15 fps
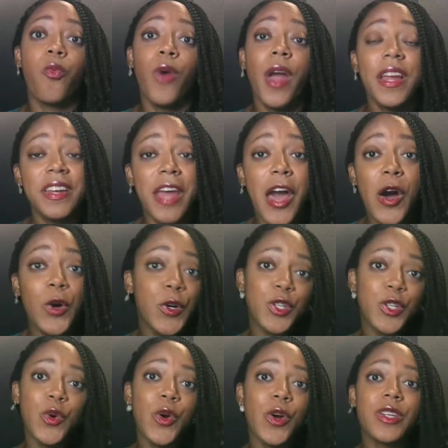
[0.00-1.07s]
right now,
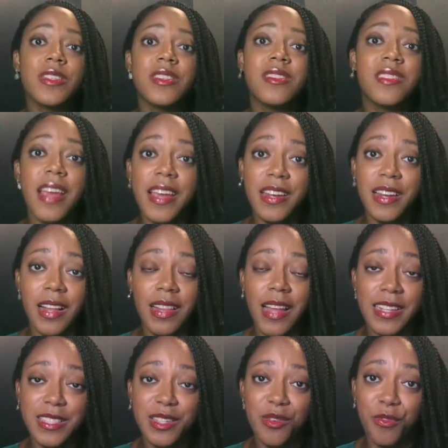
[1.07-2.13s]
your state
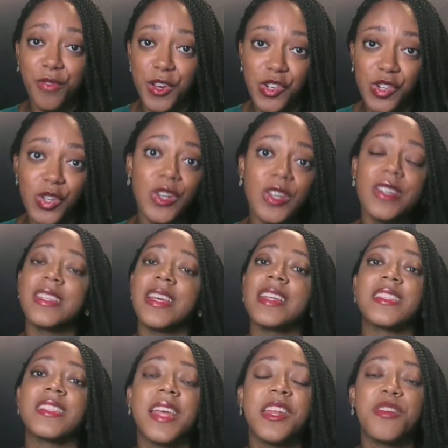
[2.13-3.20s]
elected officials
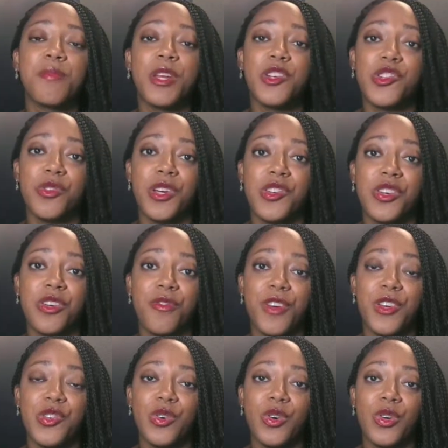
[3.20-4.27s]
and state administration
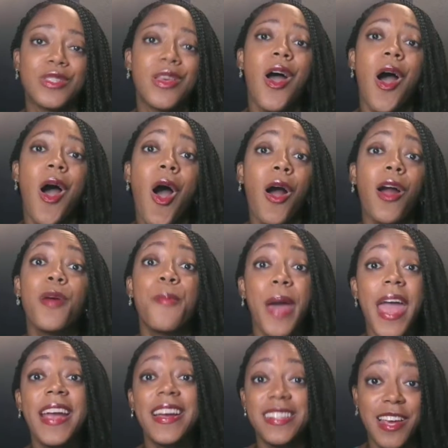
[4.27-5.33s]
officials are
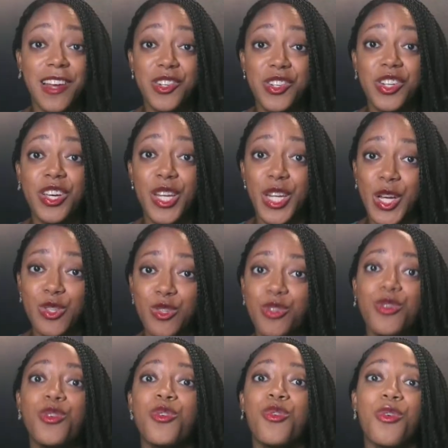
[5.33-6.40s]
paying attention
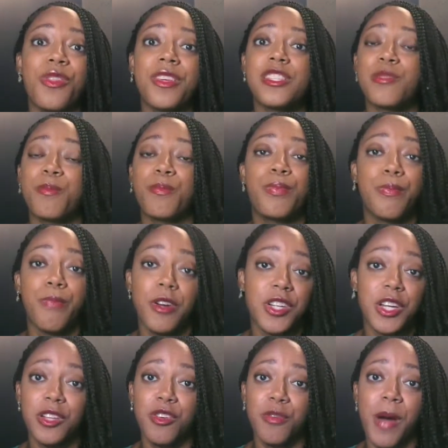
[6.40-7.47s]
to this
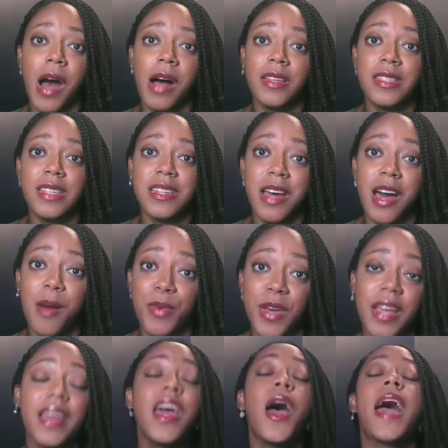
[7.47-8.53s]
particular policy
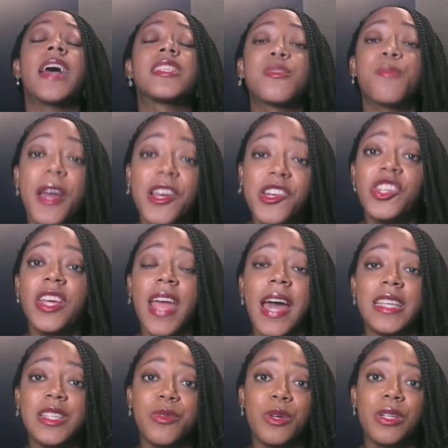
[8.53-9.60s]
topic, especially
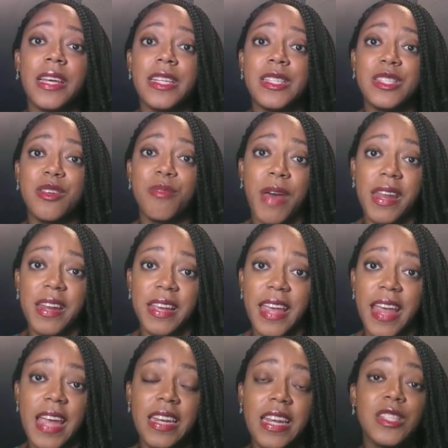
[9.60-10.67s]
as it relates to
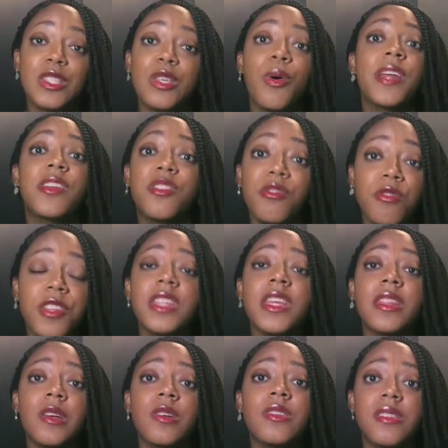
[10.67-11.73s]
Medicaid. And so I do think
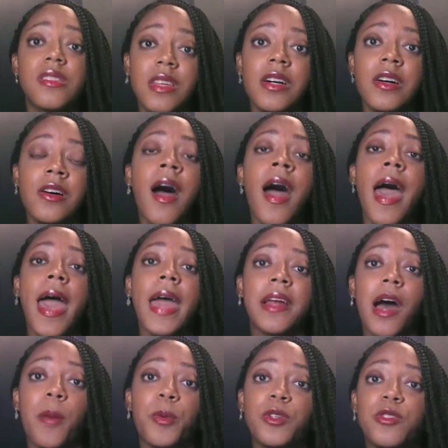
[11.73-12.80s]
that there's still an
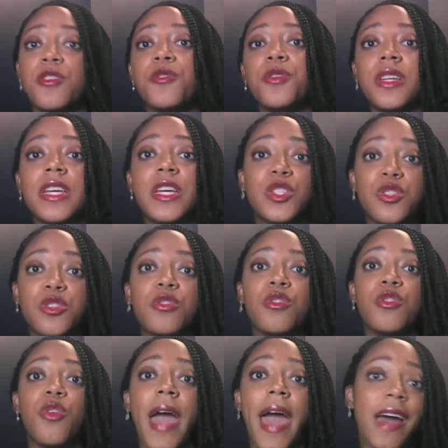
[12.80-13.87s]
opportunity
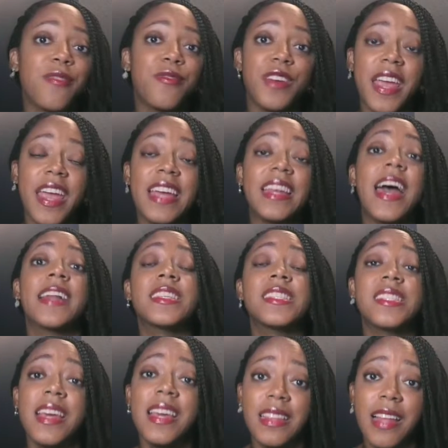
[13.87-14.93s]
to advocate at the
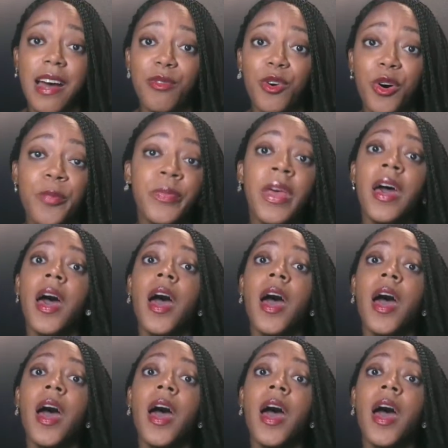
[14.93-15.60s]
state level.